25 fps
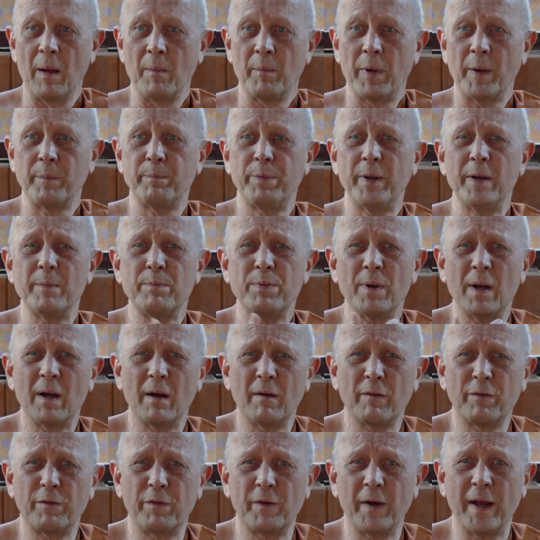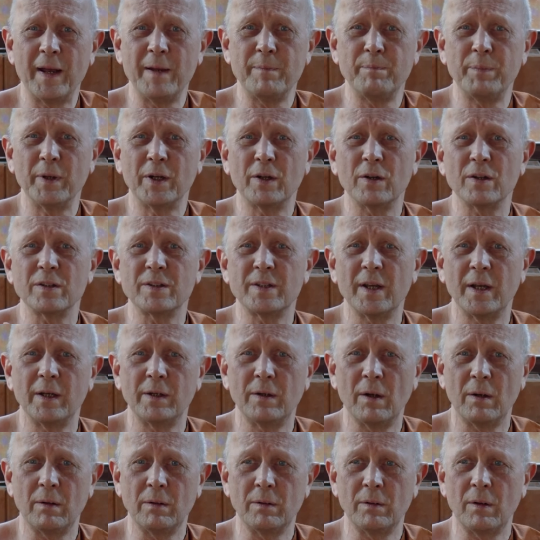But people are afraid because they
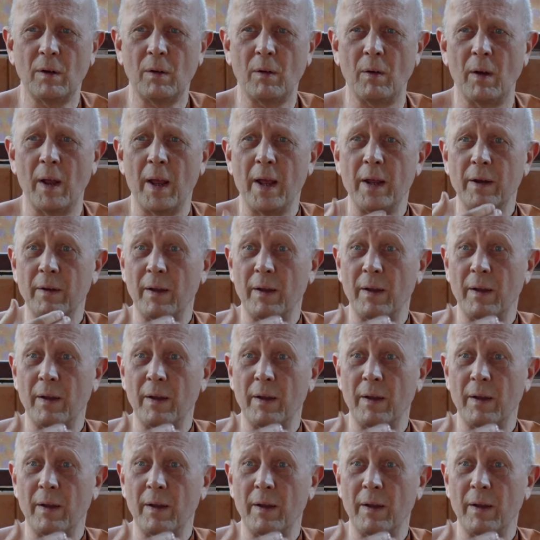don't know.